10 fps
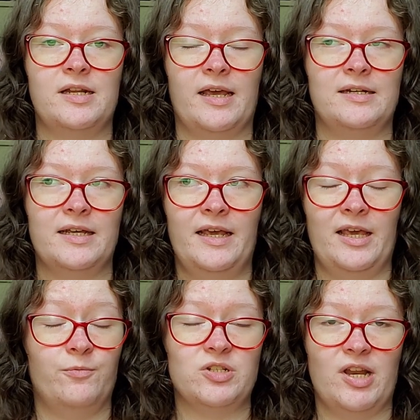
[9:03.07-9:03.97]
and
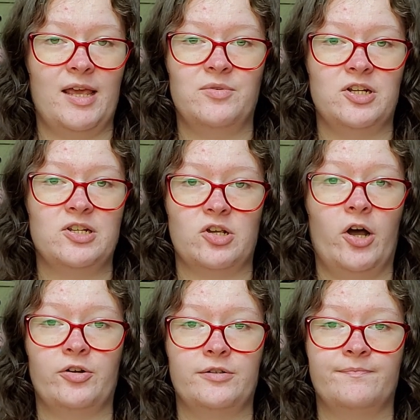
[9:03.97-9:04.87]
it was named in his
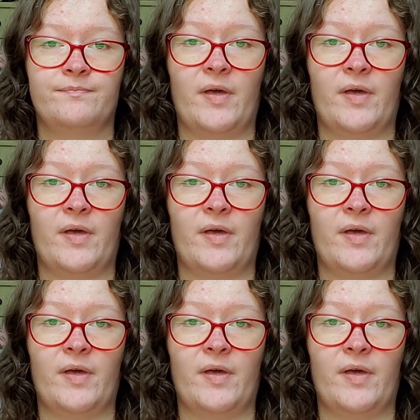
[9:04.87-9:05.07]
honor.